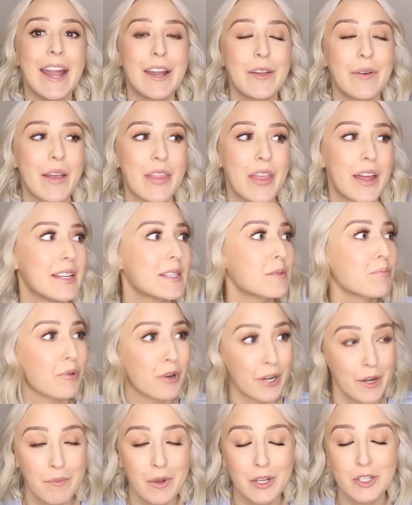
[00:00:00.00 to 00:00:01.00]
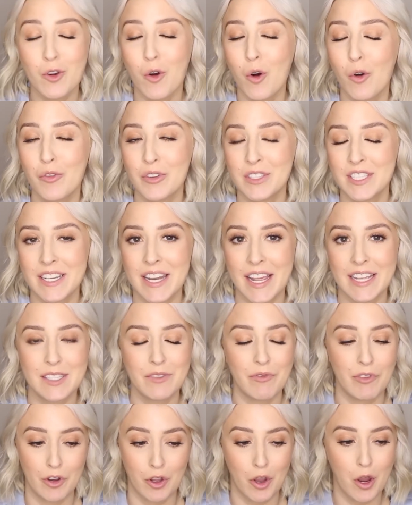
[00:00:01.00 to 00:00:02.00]
Anyway, that is pretty much all for
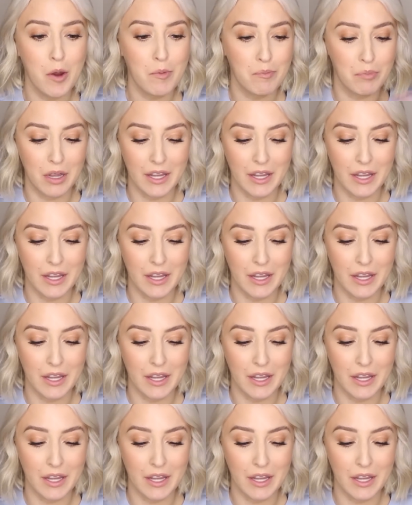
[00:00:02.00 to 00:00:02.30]
today's video.